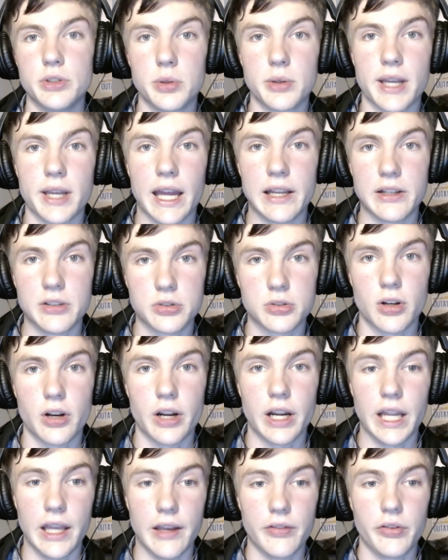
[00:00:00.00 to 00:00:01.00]
you can
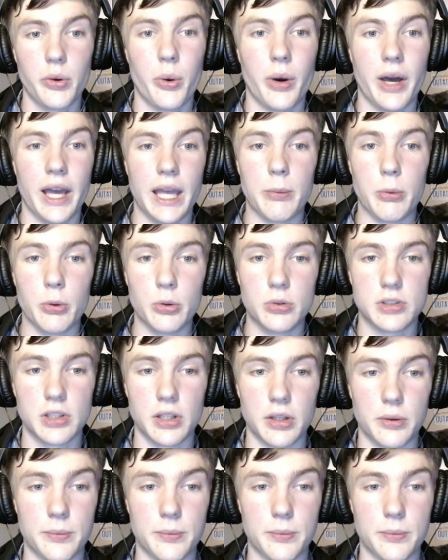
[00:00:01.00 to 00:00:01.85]
try if you are able to.